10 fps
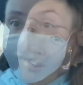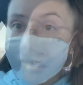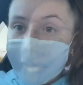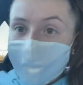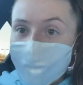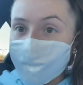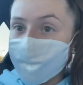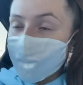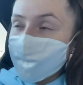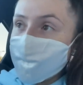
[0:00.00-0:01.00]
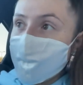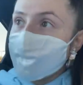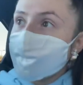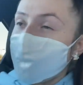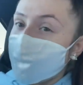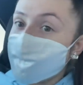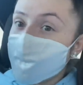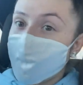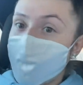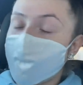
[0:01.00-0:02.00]
Right, so I just went to
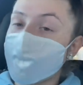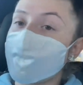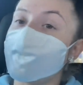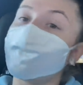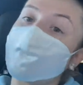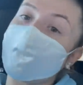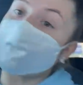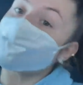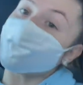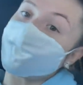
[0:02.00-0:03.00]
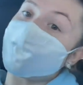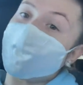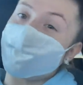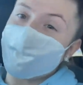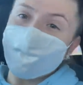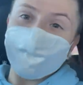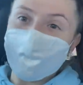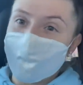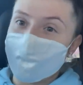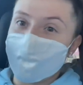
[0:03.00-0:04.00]
Tesco thinking there'd be cat stuff there, but there's only
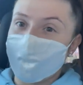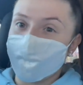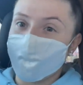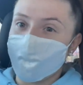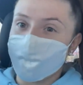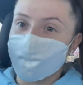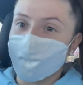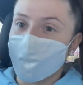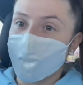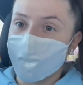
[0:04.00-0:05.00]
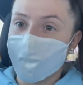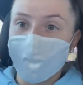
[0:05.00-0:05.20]
like cat food and stuff.